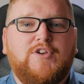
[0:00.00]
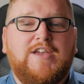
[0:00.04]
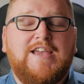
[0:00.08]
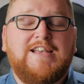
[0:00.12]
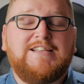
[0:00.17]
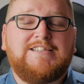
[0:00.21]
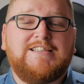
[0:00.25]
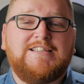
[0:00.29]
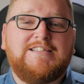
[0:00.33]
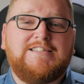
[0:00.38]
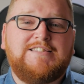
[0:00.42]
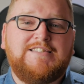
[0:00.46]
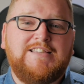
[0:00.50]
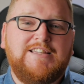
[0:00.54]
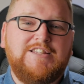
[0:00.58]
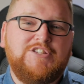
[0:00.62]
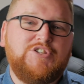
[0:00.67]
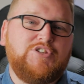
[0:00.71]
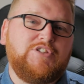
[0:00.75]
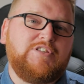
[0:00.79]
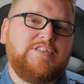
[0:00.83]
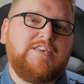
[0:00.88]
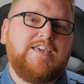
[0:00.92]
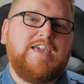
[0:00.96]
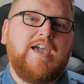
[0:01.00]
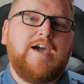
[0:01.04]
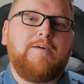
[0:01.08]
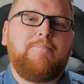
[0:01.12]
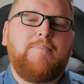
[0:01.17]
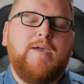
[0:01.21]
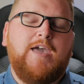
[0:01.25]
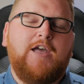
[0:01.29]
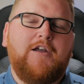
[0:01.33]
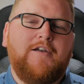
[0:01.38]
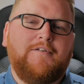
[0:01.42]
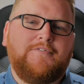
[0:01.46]
is essentially a
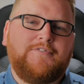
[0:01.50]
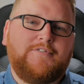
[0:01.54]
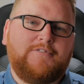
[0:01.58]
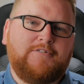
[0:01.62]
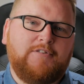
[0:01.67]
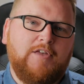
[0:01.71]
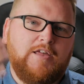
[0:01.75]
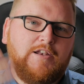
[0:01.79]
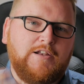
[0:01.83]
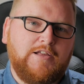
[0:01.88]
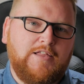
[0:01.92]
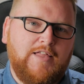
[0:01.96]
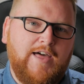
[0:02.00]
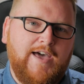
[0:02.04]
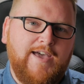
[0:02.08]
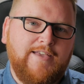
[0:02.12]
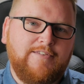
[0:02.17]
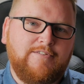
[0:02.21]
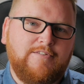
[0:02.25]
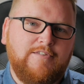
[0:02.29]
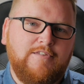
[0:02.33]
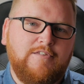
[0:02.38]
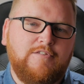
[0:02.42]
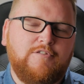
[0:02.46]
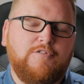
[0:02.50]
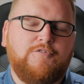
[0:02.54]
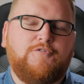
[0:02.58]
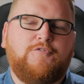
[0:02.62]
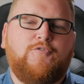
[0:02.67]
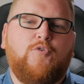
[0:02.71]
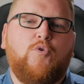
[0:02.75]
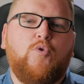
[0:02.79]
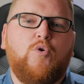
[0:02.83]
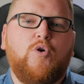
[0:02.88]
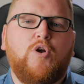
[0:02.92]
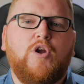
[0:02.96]
pair of sunglasses
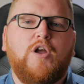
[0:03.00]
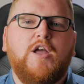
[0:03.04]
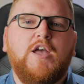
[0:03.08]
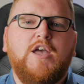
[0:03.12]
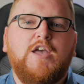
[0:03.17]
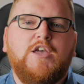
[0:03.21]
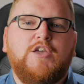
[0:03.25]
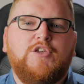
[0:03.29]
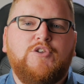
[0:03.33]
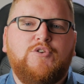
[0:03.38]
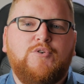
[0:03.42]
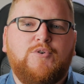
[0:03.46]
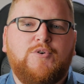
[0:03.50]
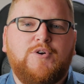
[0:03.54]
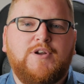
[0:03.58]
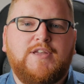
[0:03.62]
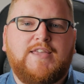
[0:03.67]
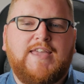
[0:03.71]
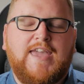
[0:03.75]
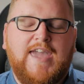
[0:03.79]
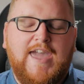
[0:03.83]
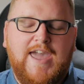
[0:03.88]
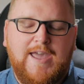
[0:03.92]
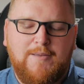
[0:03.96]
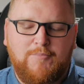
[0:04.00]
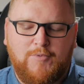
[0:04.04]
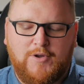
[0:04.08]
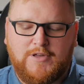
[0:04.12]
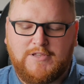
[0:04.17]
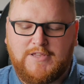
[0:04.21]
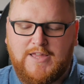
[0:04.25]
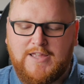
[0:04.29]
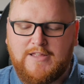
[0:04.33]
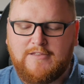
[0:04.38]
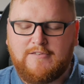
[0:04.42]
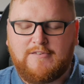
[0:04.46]
for your camera
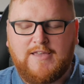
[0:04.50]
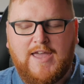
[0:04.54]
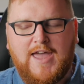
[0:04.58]
lens.